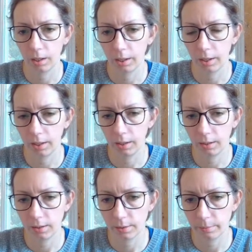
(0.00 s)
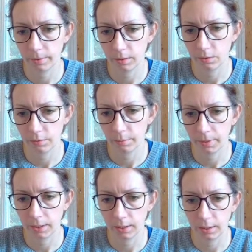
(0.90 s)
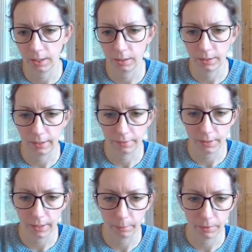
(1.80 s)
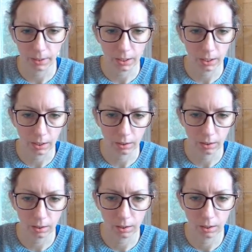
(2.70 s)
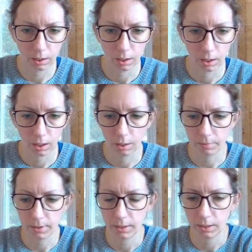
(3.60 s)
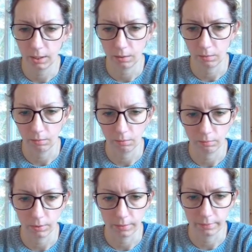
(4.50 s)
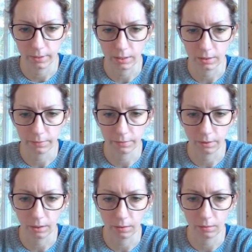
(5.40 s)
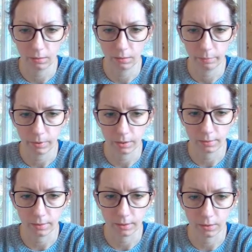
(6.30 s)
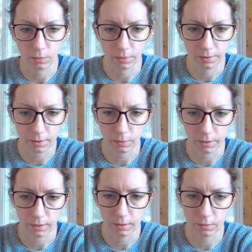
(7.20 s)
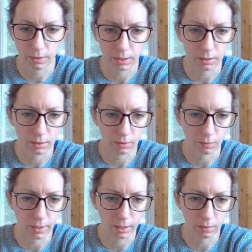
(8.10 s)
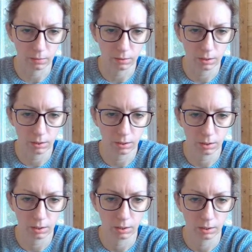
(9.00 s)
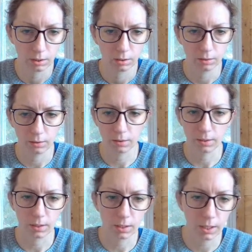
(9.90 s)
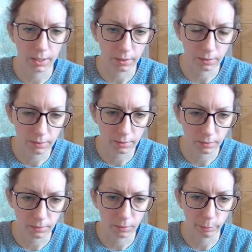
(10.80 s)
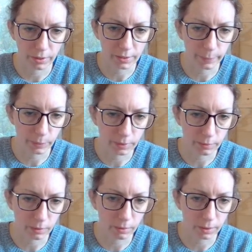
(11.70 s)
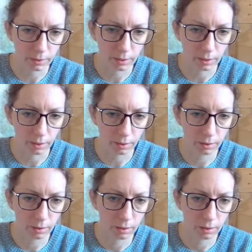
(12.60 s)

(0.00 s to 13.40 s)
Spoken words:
And a bit of trimming that'll have to happen again. I'm just going to get rid of these for now because the door is going straight to the ground, or to the tile, so no baseboards required there.